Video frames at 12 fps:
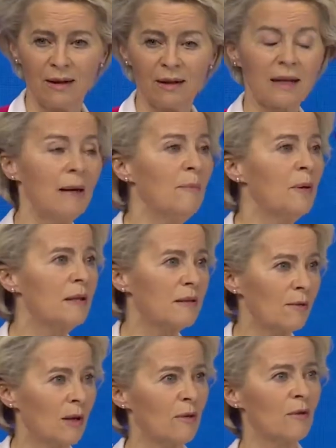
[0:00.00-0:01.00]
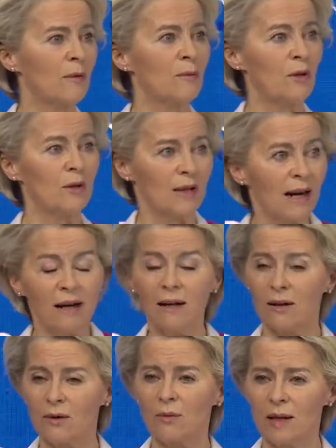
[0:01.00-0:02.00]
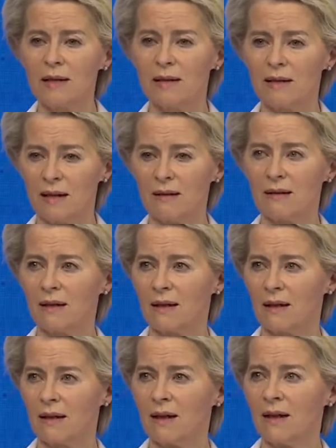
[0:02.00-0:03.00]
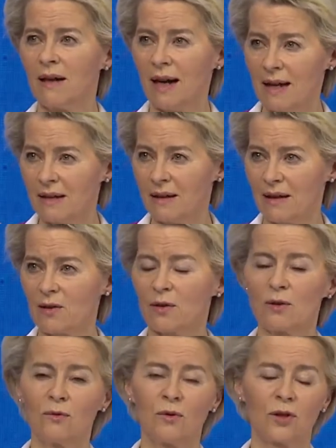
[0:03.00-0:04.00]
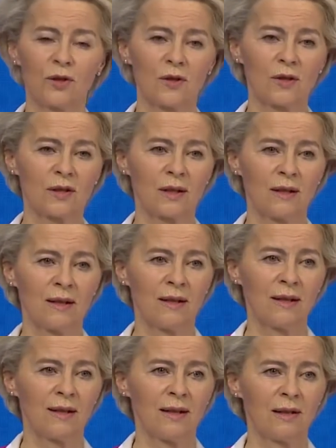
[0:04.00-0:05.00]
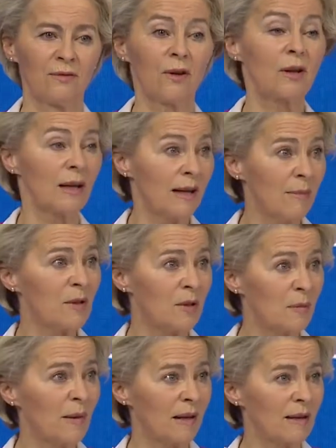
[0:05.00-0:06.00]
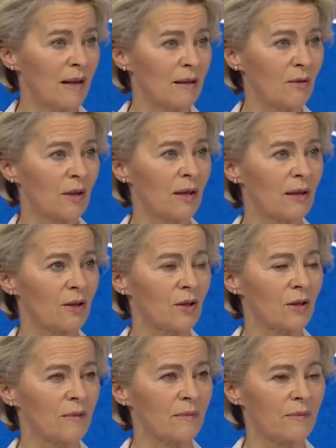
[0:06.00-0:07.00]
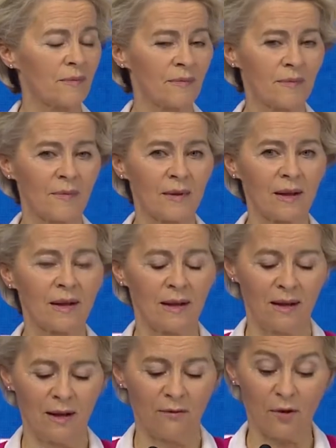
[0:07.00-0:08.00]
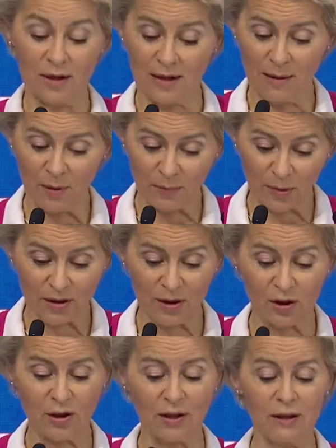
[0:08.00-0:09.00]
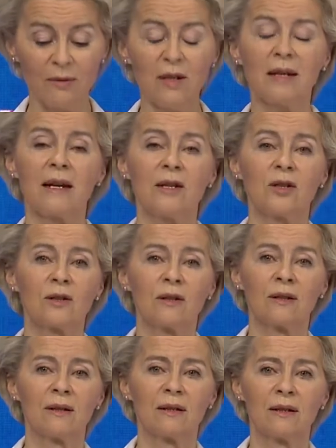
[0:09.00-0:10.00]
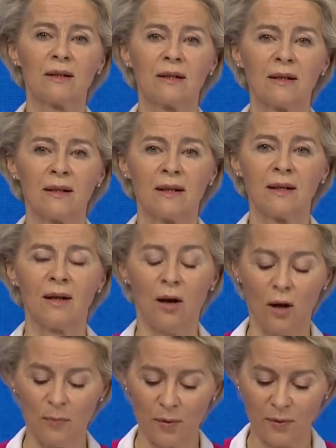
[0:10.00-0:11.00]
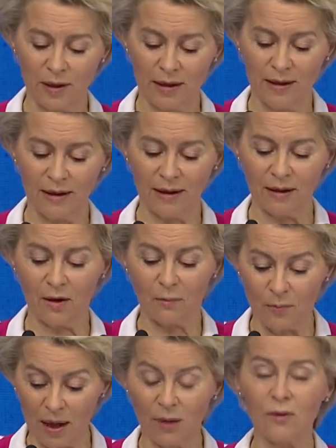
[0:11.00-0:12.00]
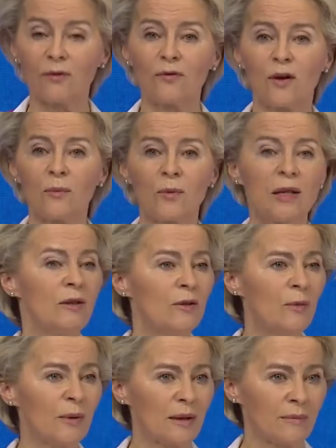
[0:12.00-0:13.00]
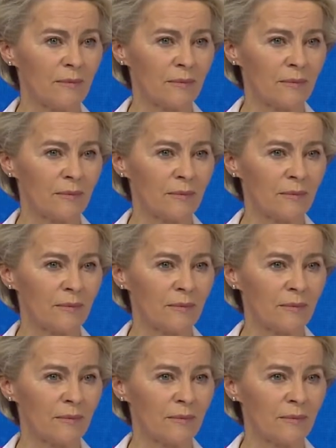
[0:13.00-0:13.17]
Companies around the world are already testing high-tech solutions for climate-smart agriculture. For example, precision irrigation, operating on power from renewable,